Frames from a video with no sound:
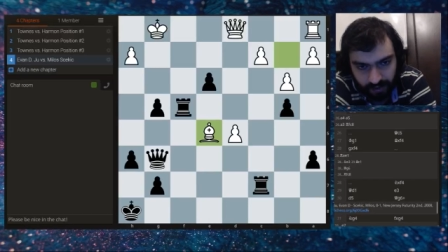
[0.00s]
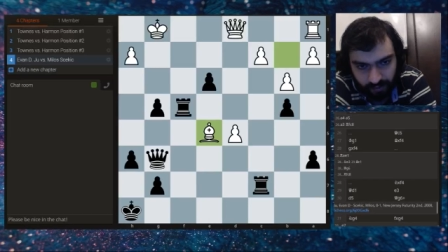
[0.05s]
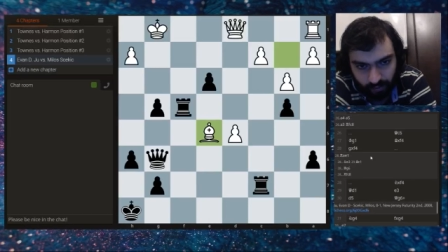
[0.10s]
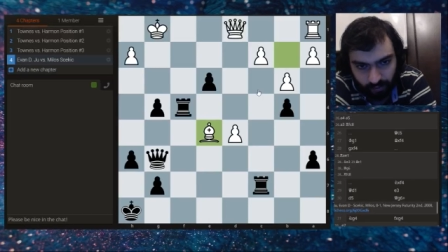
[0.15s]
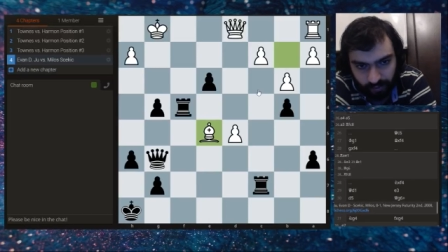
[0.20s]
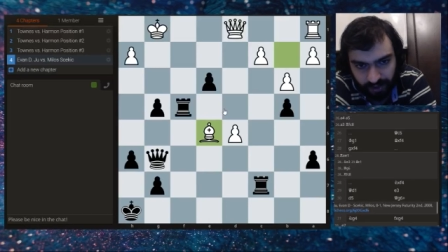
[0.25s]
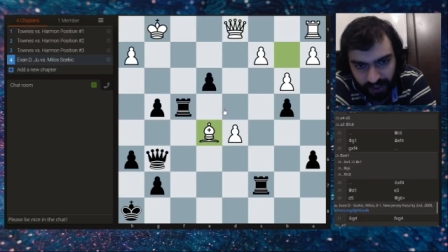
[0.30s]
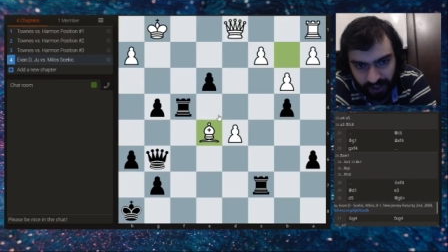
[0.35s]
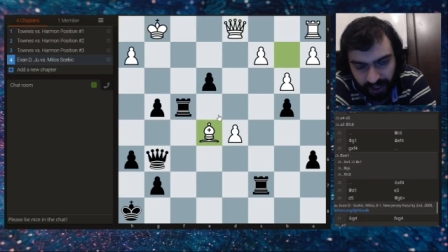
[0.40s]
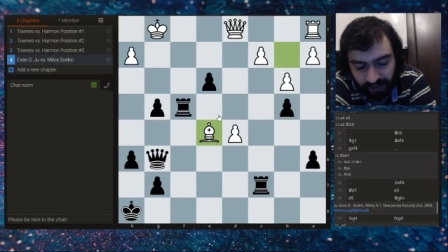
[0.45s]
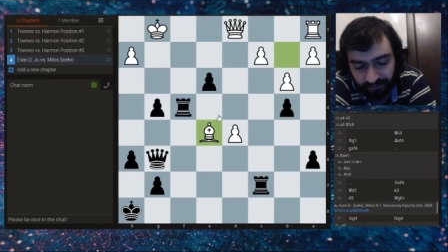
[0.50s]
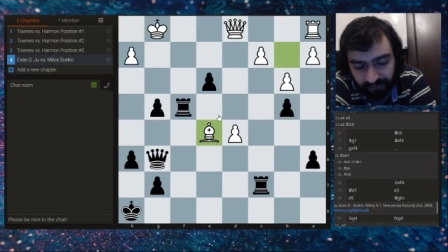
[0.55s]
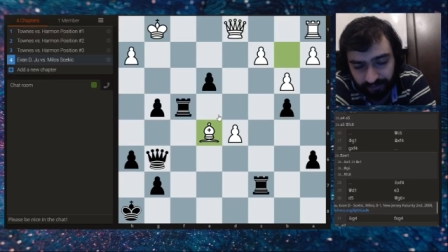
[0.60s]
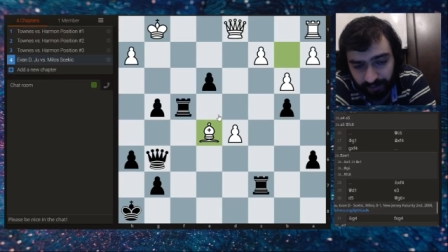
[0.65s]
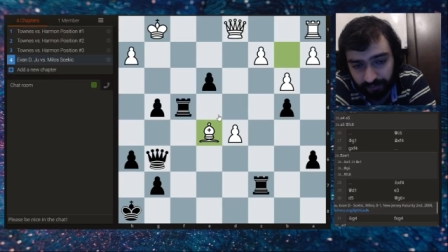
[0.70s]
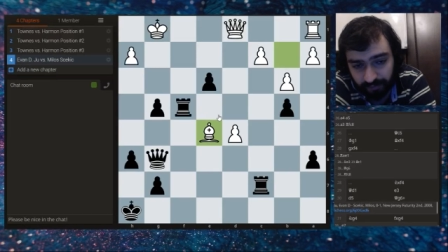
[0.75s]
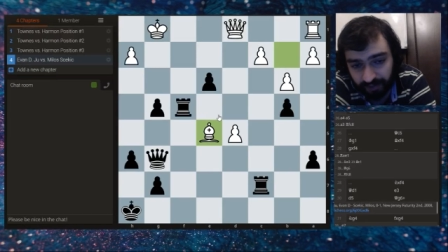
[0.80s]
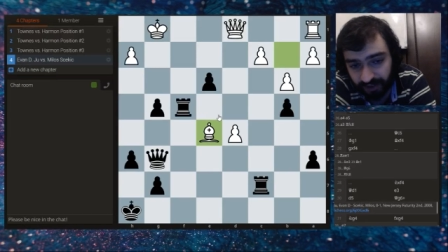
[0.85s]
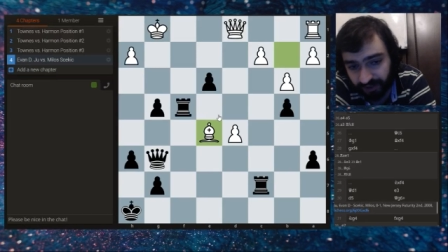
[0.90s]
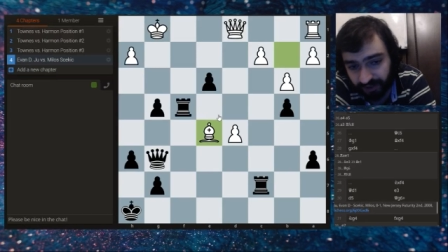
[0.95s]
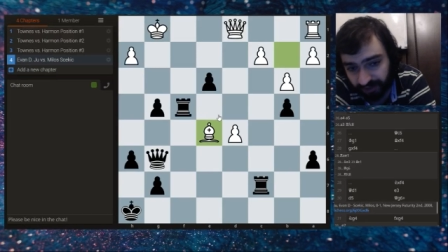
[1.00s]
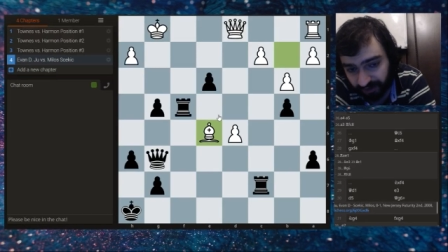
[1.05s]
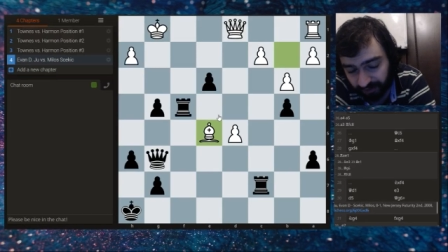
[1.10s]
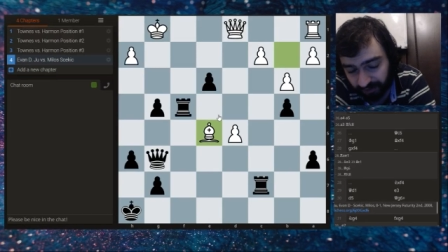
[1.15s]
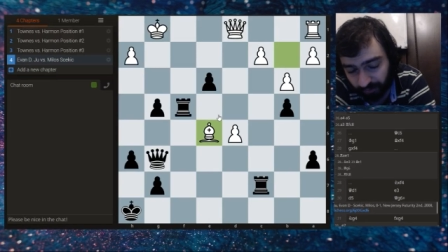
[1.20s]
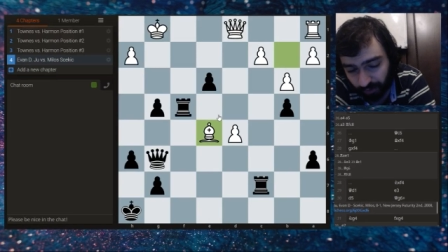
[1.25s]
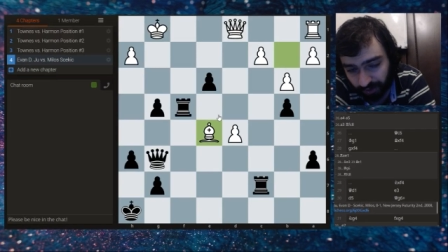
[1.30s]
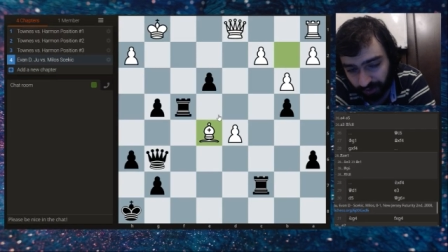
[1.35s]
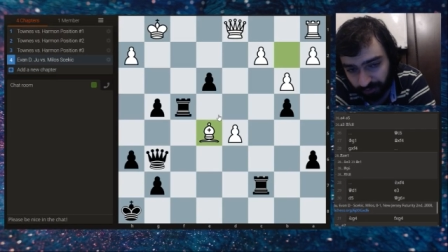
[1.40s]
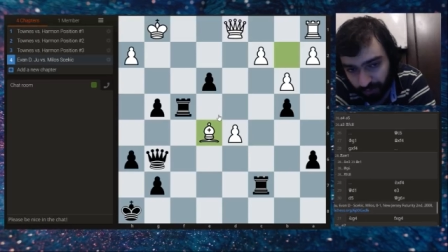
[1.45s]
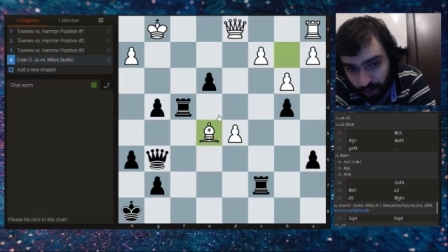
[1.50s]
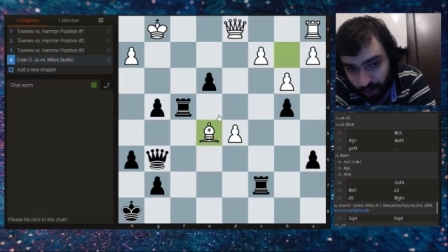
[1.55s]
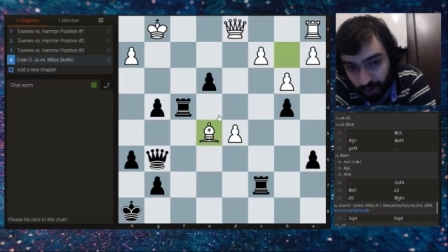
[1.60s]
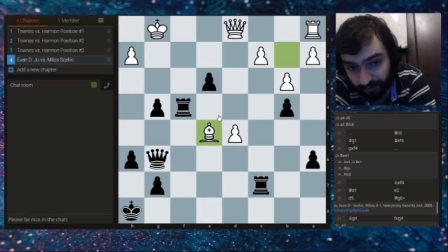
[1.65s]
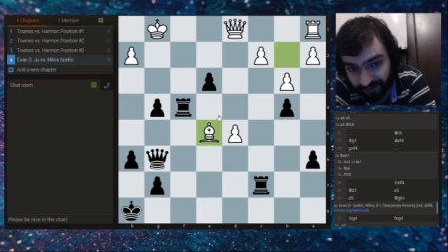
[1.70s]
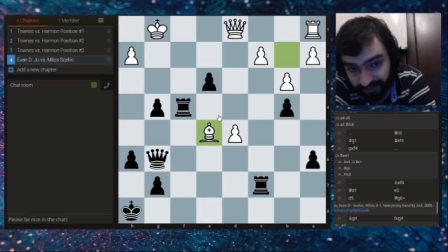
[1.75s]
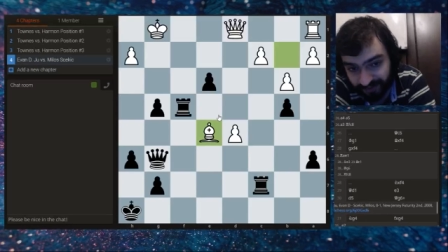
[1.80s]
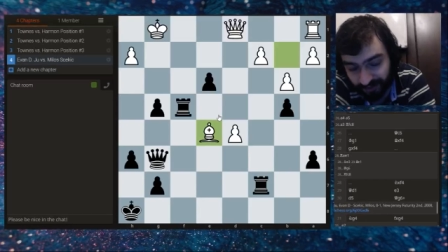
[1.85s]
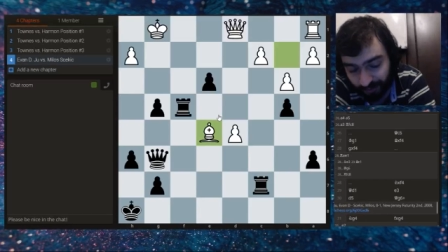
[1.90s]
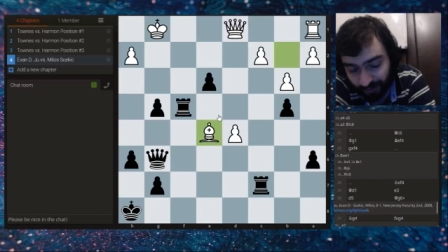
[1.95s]
we have 1,000,001
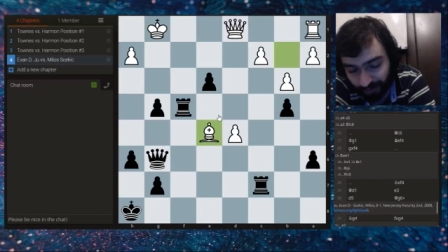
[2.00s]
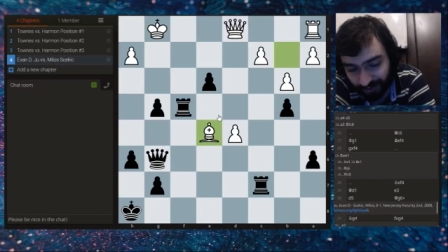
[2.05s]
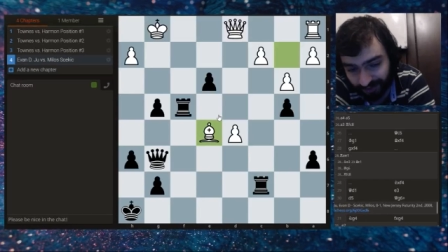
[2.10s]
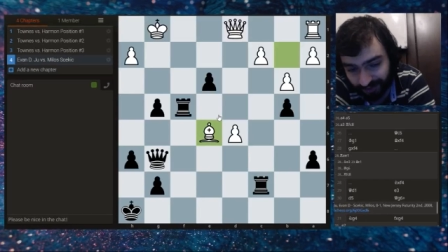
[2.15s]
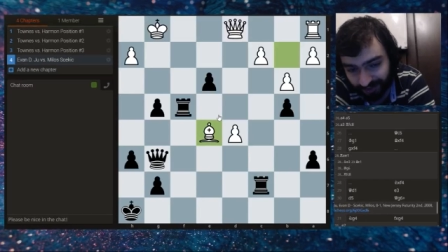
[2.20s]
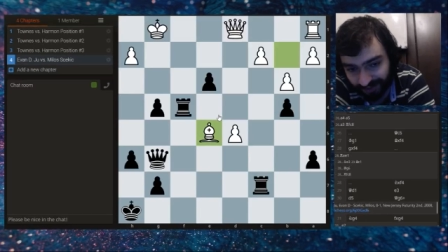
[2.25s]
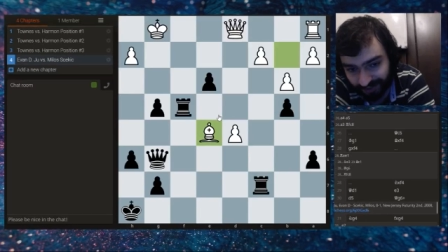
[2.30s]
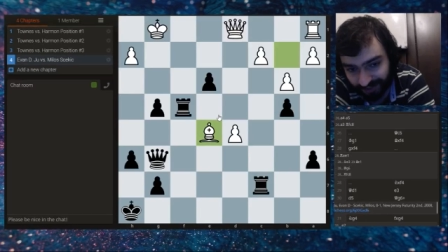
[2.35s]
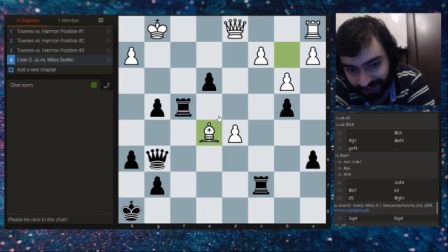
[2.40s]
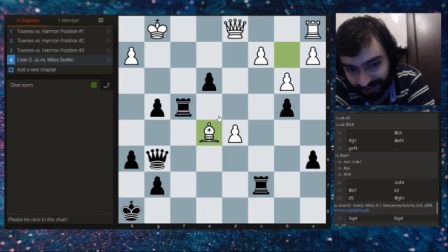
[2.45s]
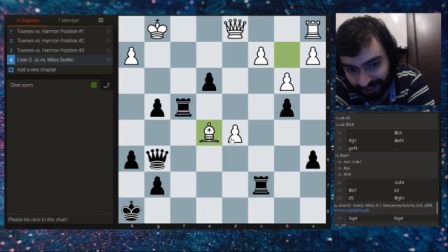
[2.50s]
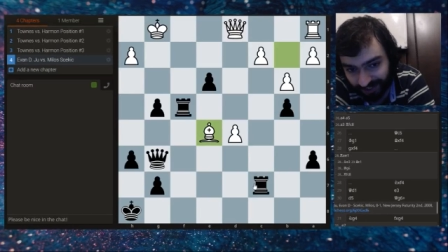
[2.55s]
moves to win here.